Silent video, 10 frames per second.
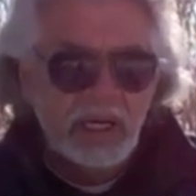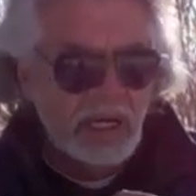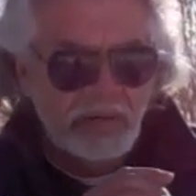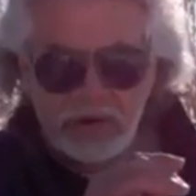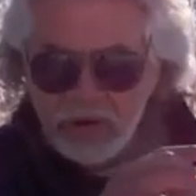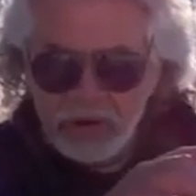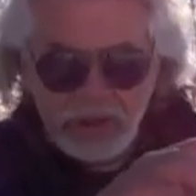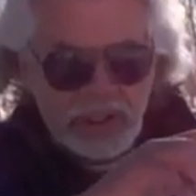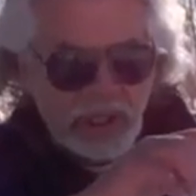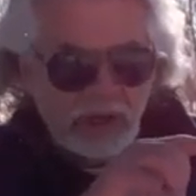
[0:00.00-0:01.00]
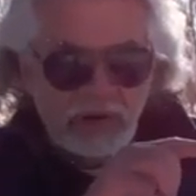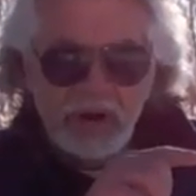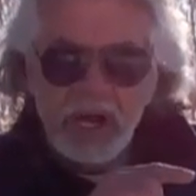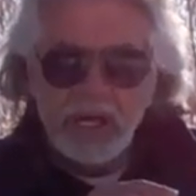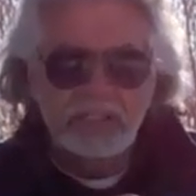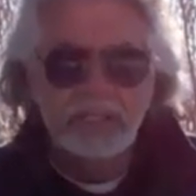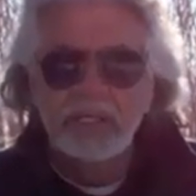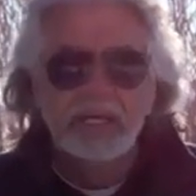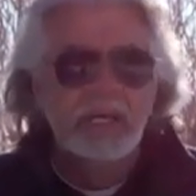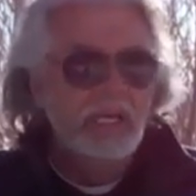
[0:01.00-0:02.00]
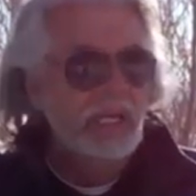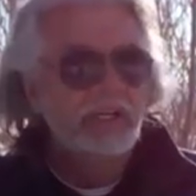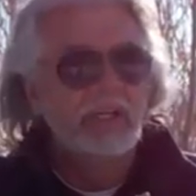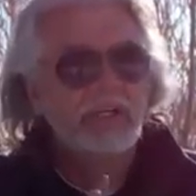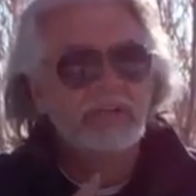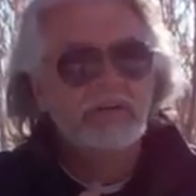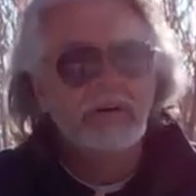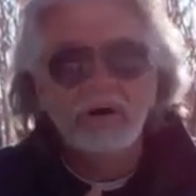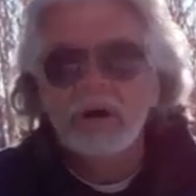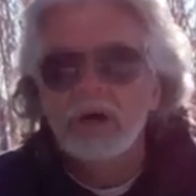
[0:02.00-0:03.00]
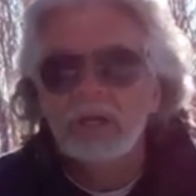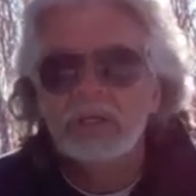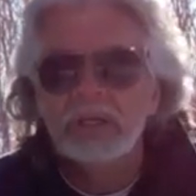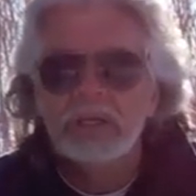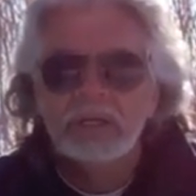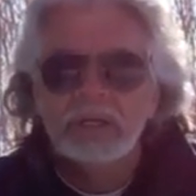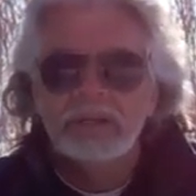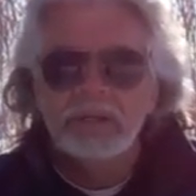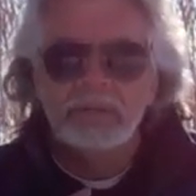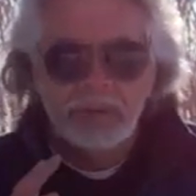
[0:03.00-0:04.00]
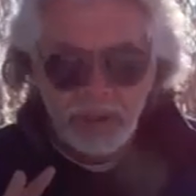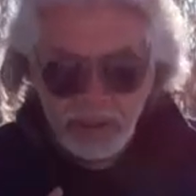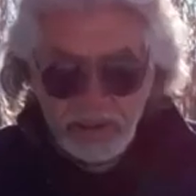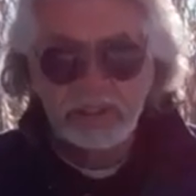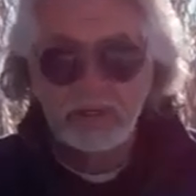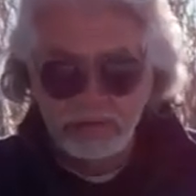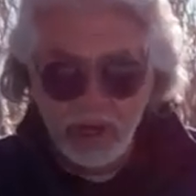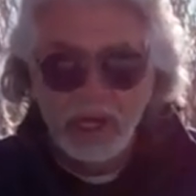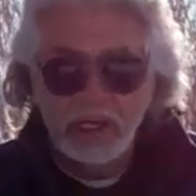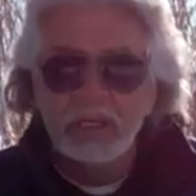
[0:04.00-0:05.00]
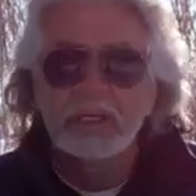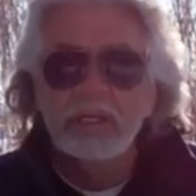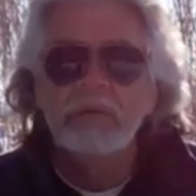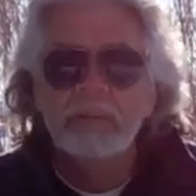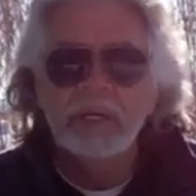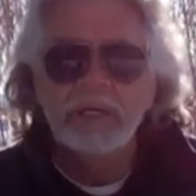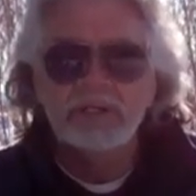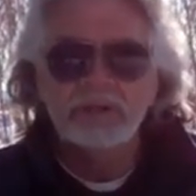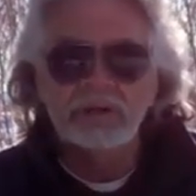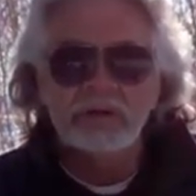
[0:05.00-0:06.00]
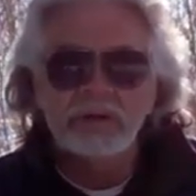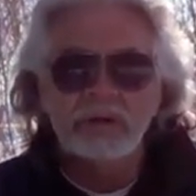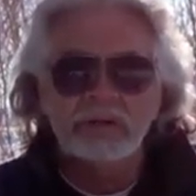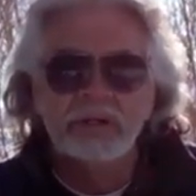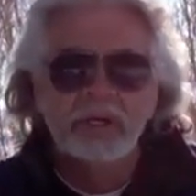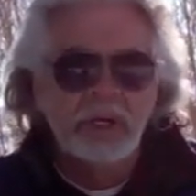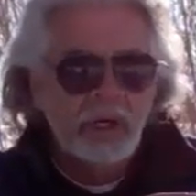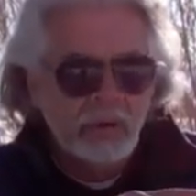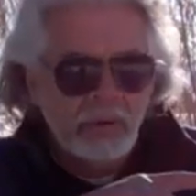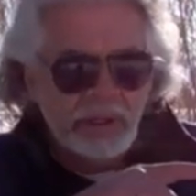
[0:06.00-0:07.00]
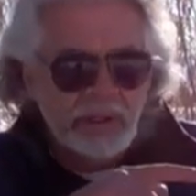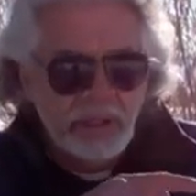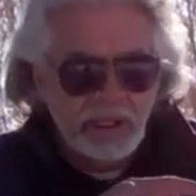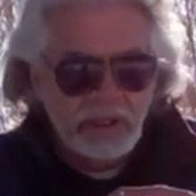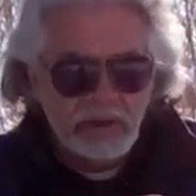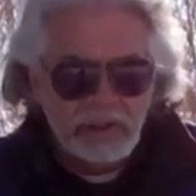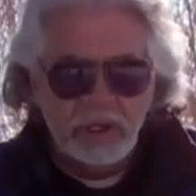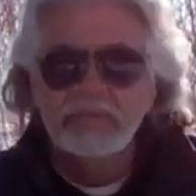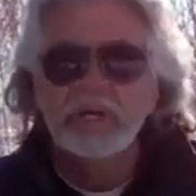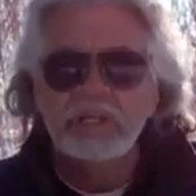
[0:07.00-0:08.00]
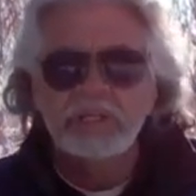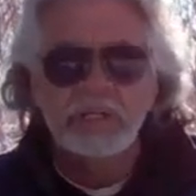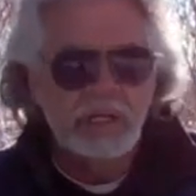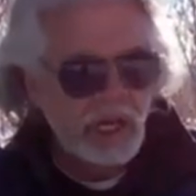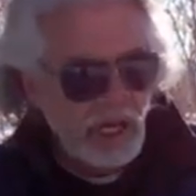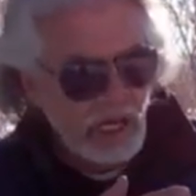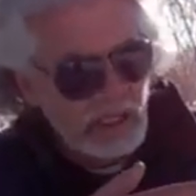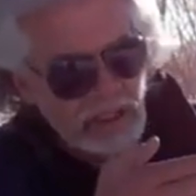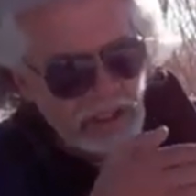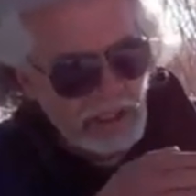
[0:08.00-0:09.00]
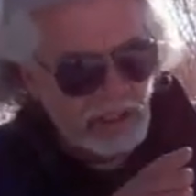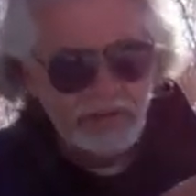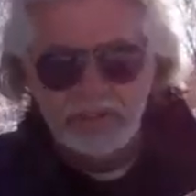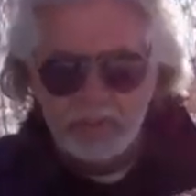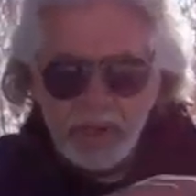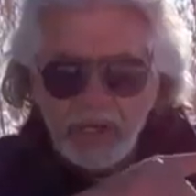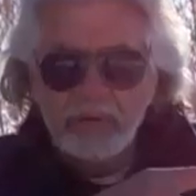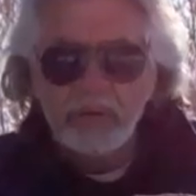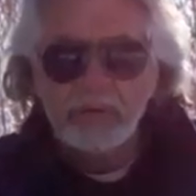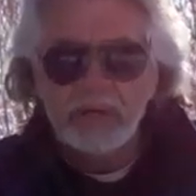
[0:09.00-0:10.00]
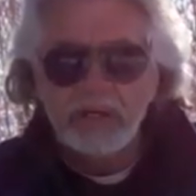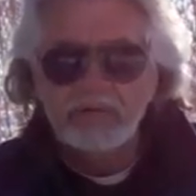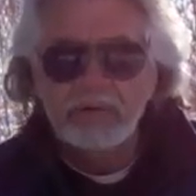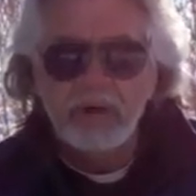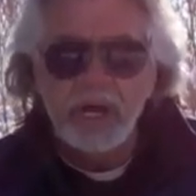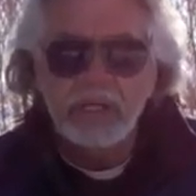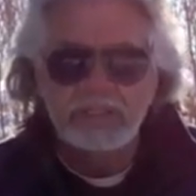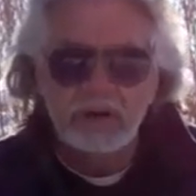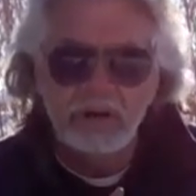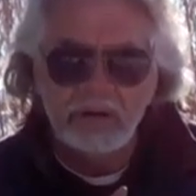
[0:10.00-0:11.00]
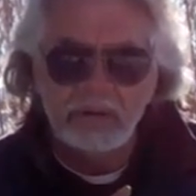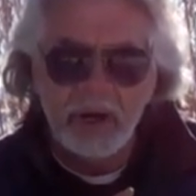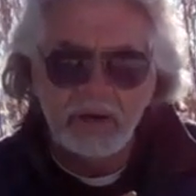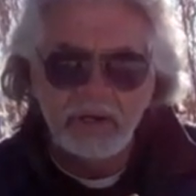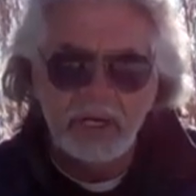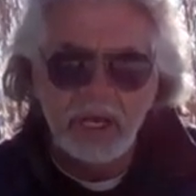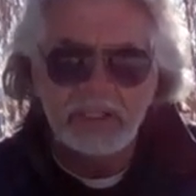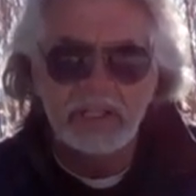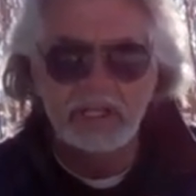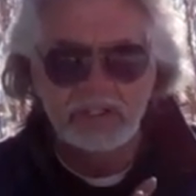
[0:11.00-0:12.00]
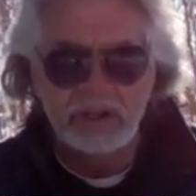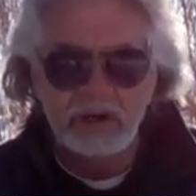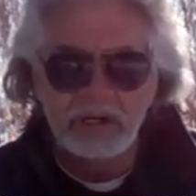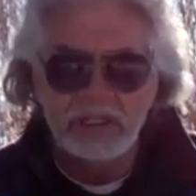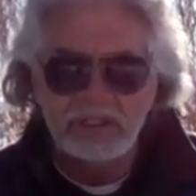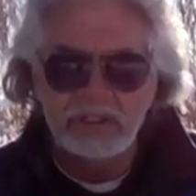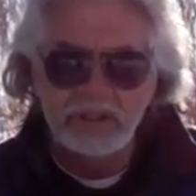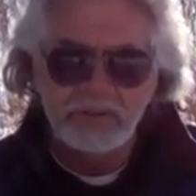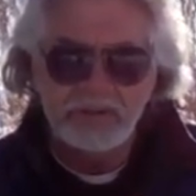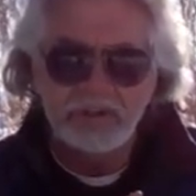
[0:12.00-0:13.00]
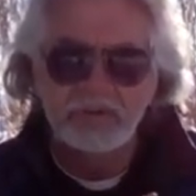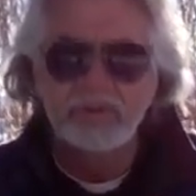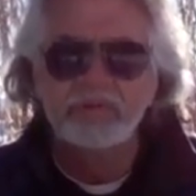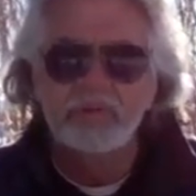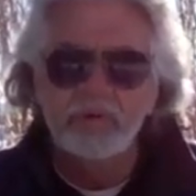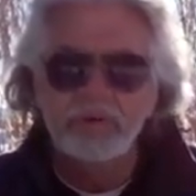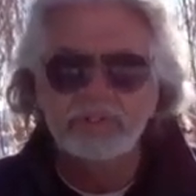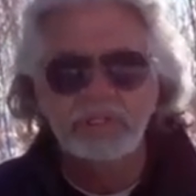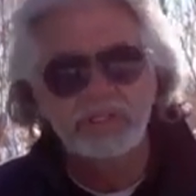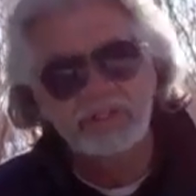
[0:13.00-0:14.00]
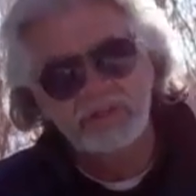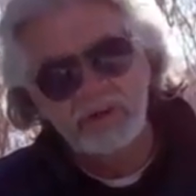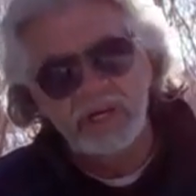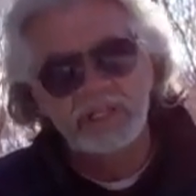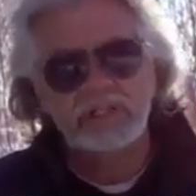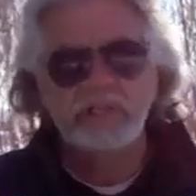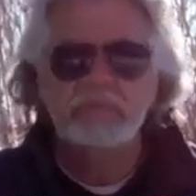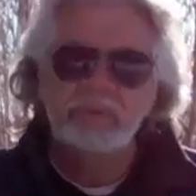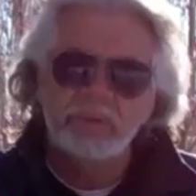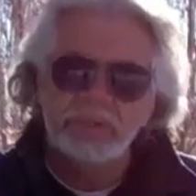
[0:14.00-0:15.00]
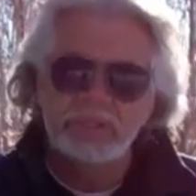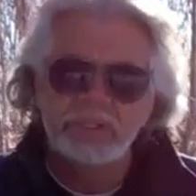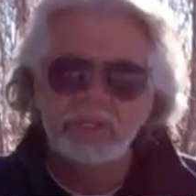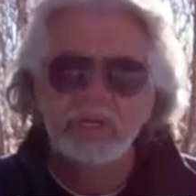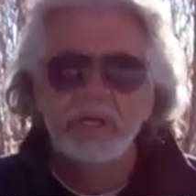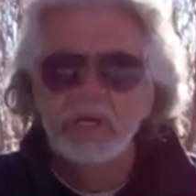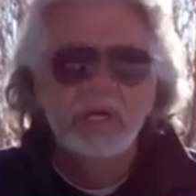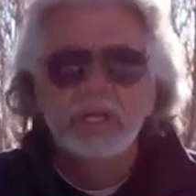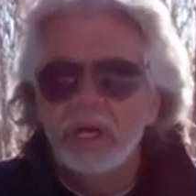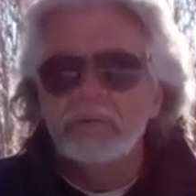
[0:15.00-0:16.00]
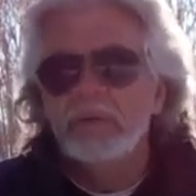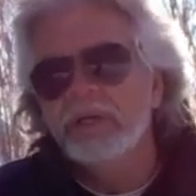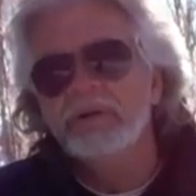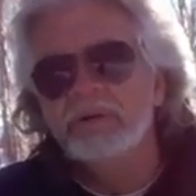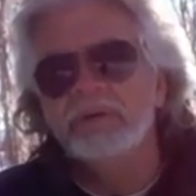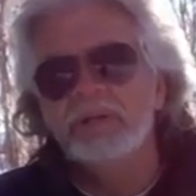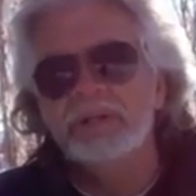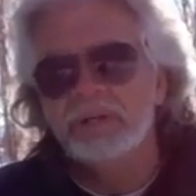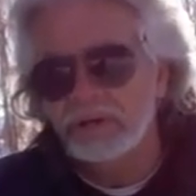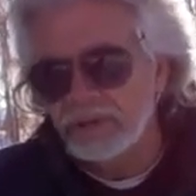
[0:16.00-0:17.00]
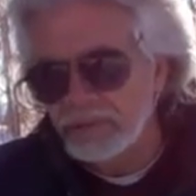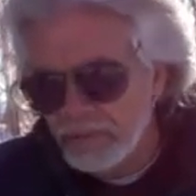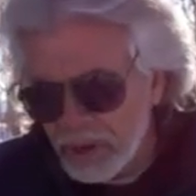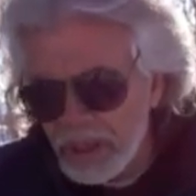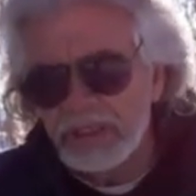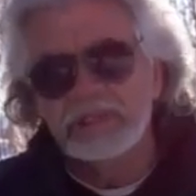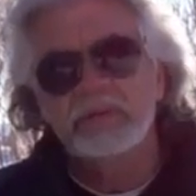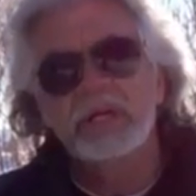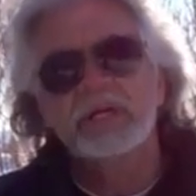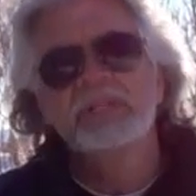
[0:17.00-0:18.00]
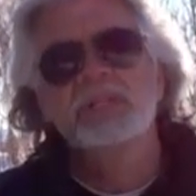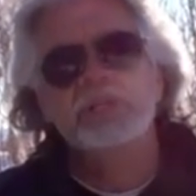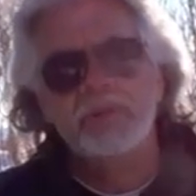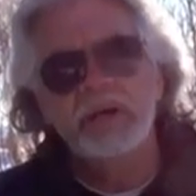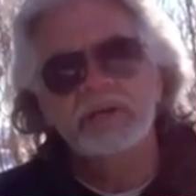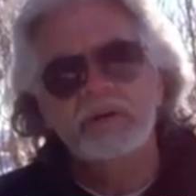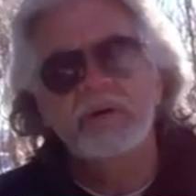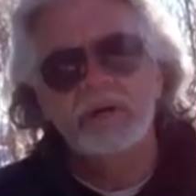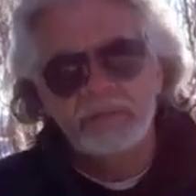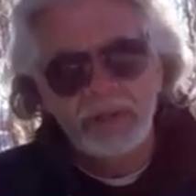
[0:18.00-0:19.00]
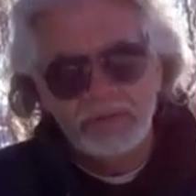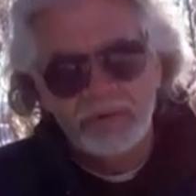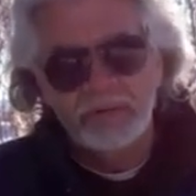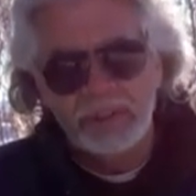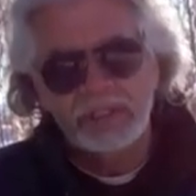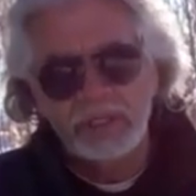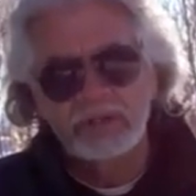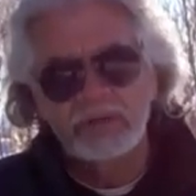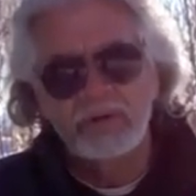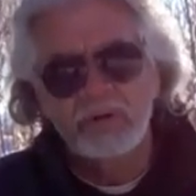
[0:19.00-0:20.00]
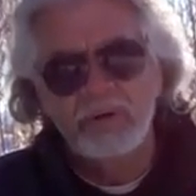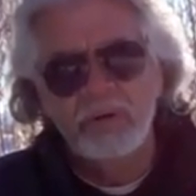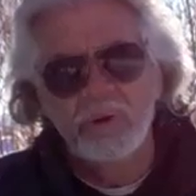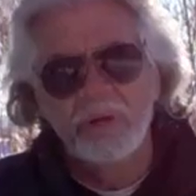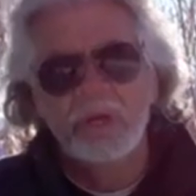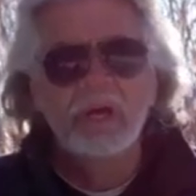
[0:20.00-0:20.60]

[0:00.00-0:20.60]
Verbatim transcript: Of course it cracked, it, it took on the appearance of like a little miniature earth with the subduction lines and the spider webbing of cracks all around it as that chalky surface was forced and stressed and hmm. pushed. Mm. Now we know that the Earth possibly has expanded quite a bit from its central core